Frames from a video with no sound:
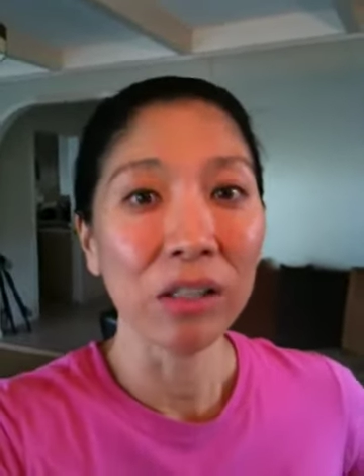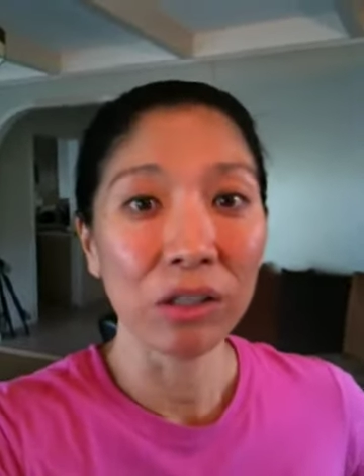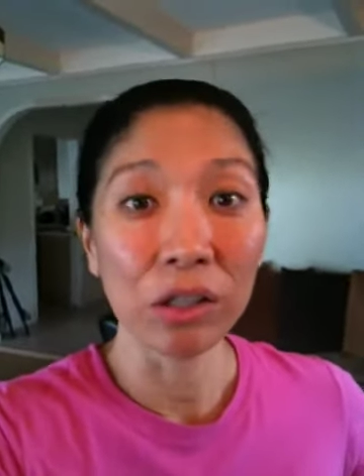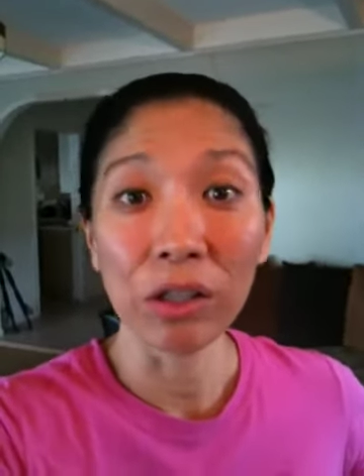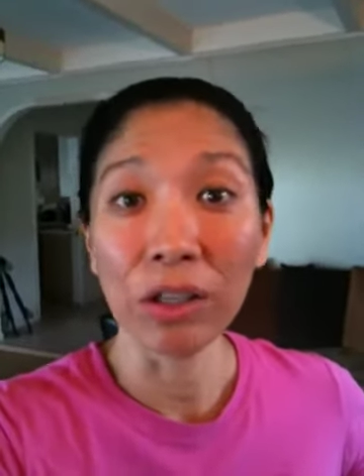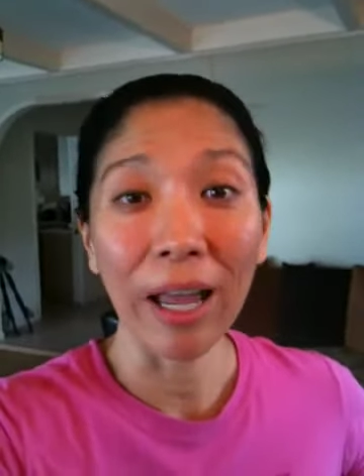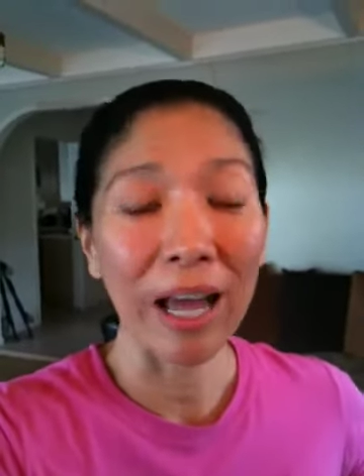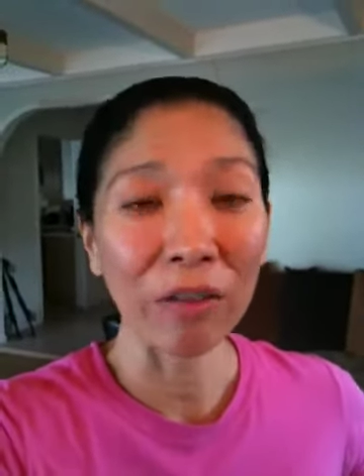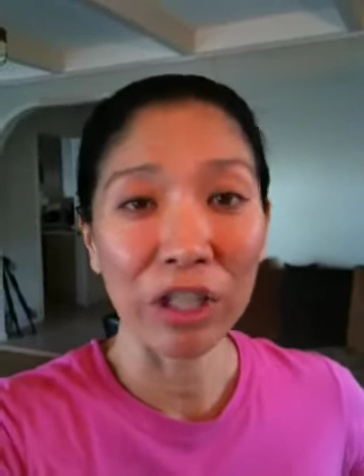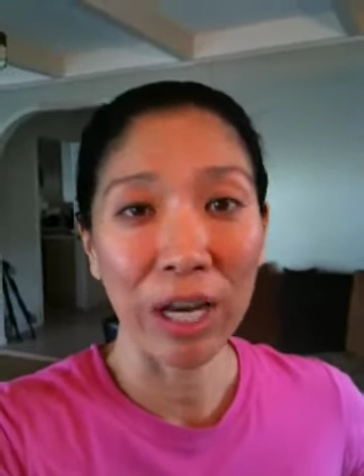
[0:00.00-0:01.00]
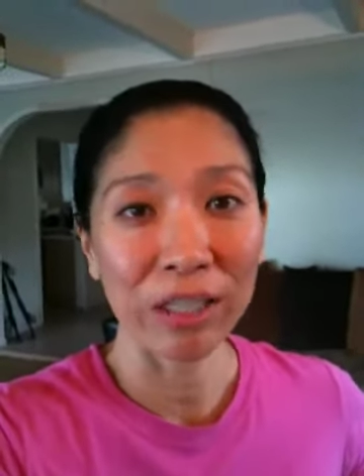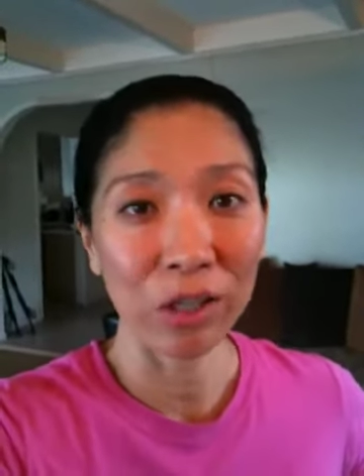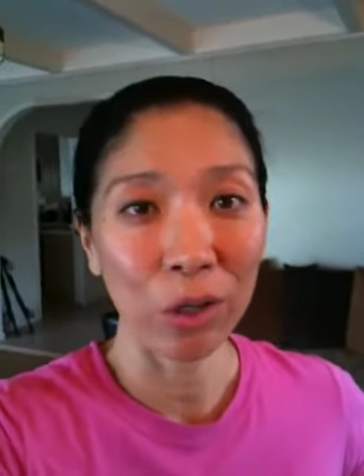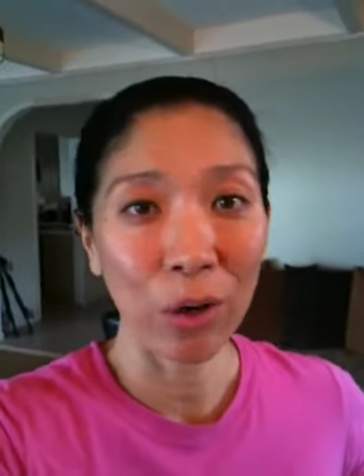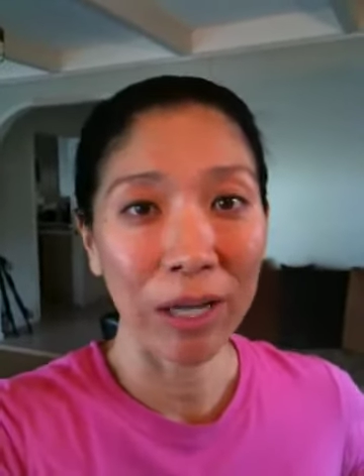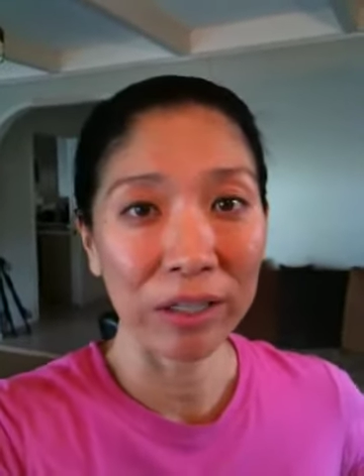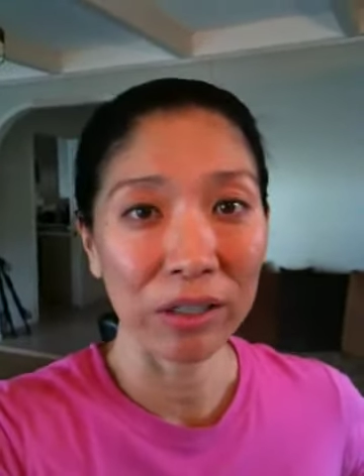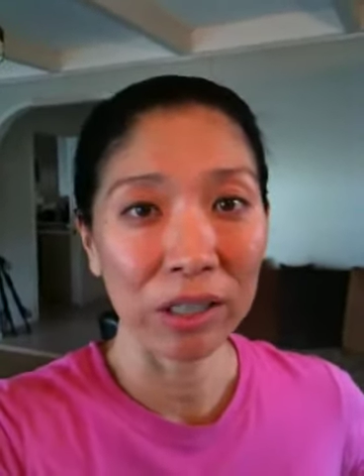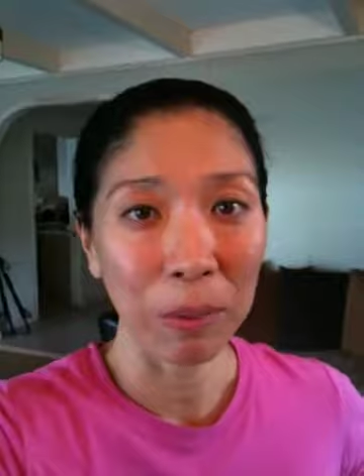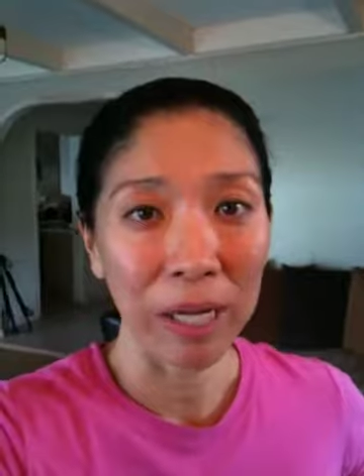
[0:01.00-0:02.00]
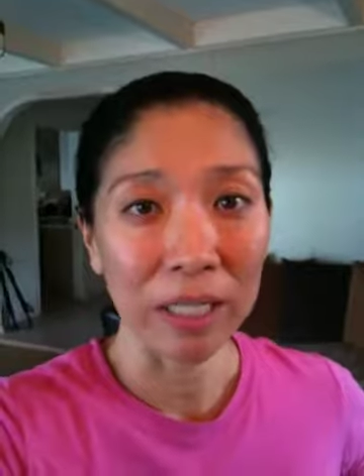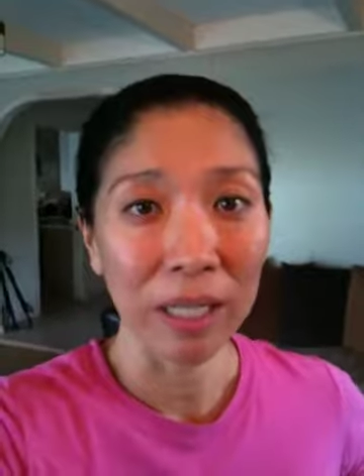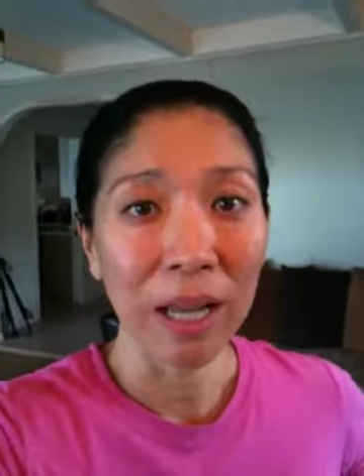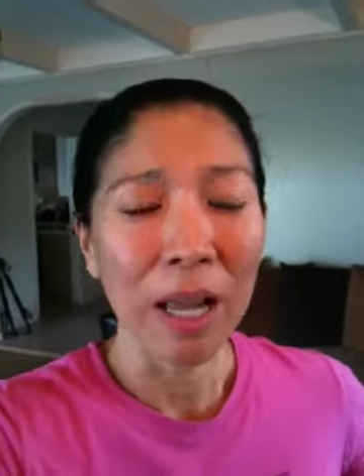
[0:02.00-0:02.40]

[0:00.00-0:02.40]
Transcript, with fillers: to have a chance to go out into space.